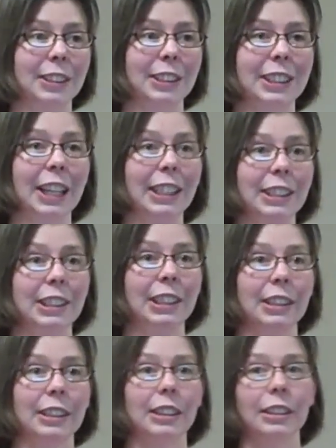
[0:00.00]
They're
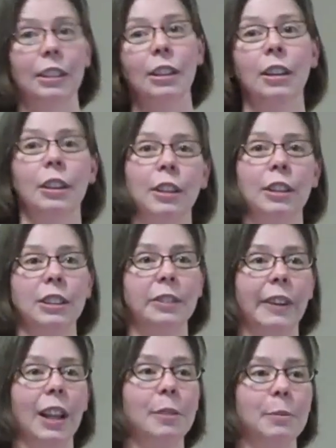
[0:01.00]
changing the the
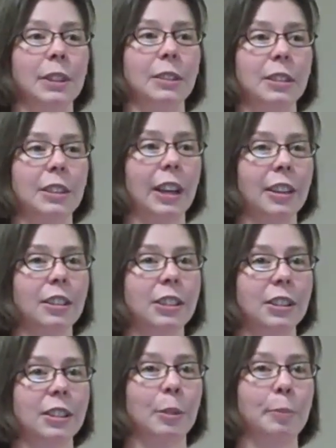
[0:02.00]
development cycle
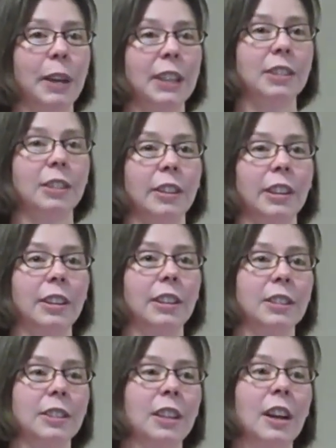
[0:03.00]
just a bit so that
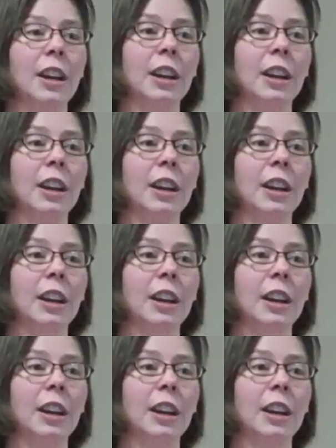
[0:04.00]
there's